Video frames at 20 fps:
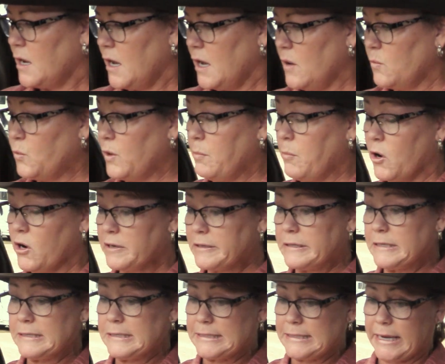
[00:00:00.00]
Uh, we marked
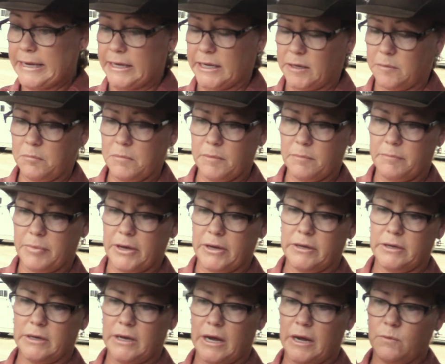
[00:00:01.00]
the yeah. same,
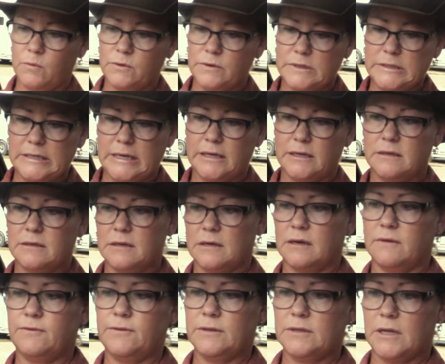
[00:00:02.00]
but I will say that
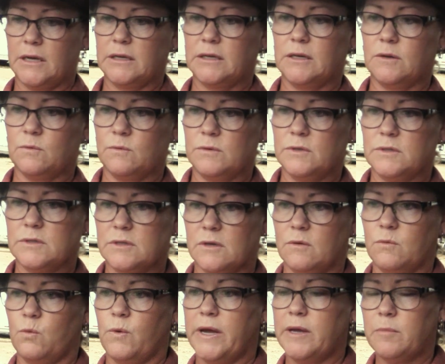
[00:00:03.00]
I feel like it was
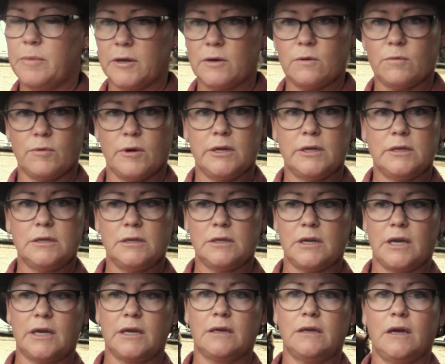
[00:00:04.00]
a way better run,
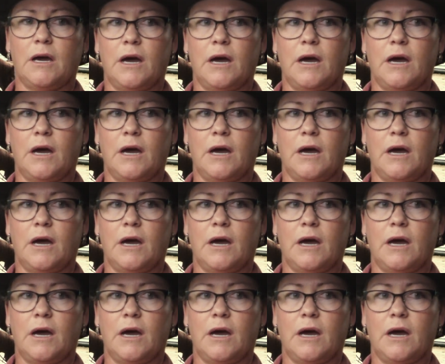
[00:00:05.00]
and I,